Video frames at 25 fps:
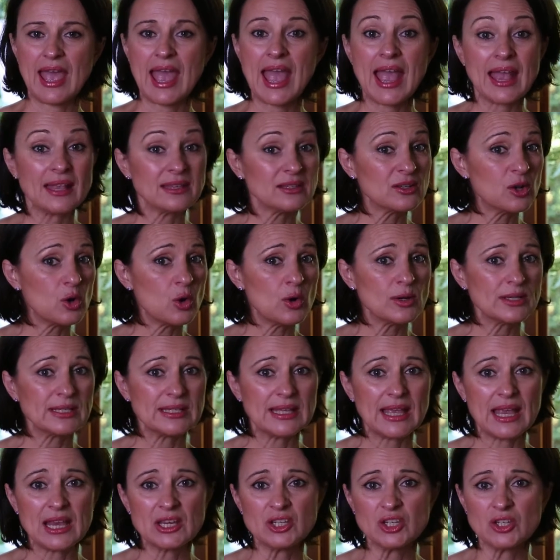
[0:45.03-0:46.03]
and
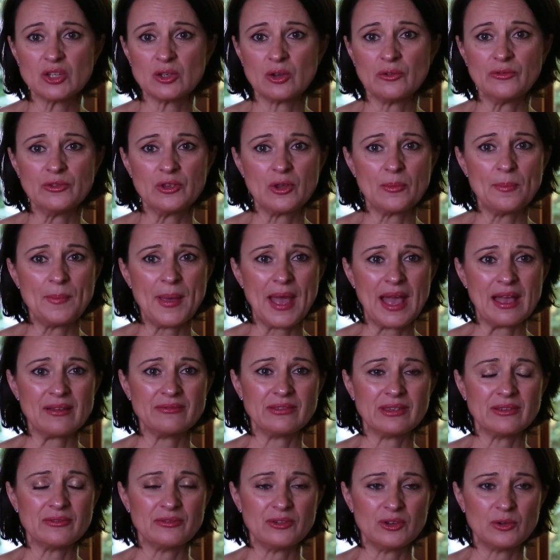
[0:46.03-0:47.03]
coordination of your
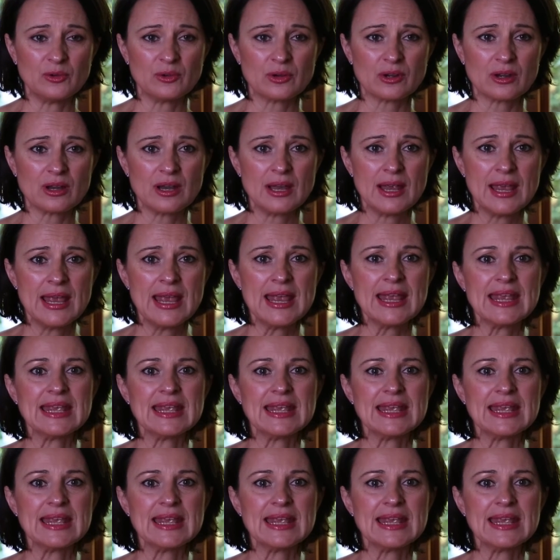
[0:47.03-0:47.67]
pelvic floor